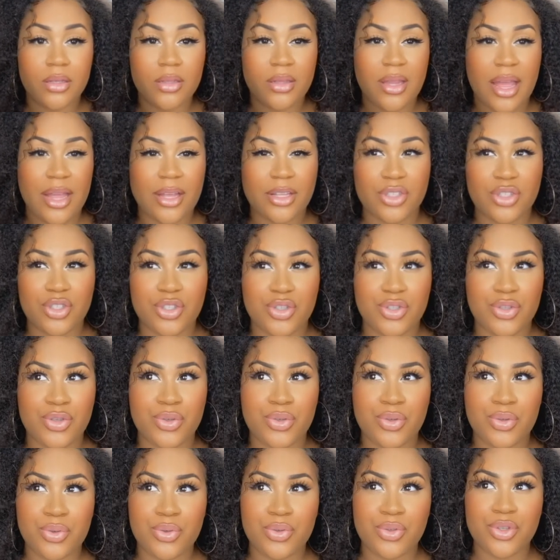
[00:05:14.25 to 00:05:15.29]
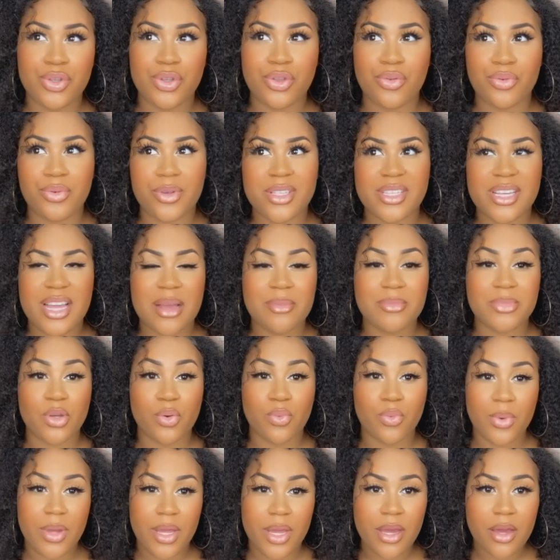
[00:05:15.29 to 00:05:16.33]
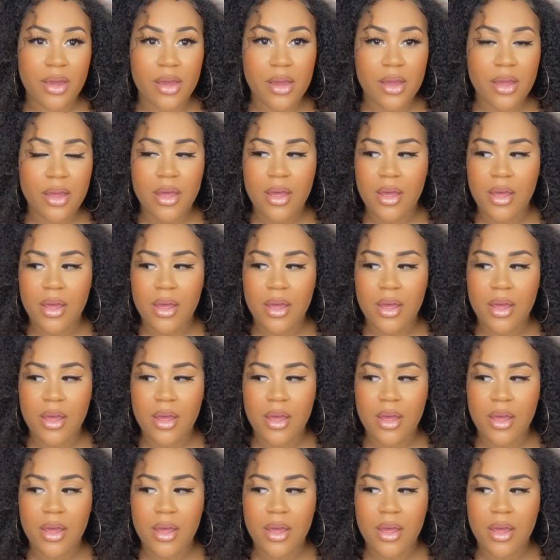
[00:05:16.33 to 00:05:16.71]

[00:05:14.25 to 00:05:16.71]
like two to three times a week.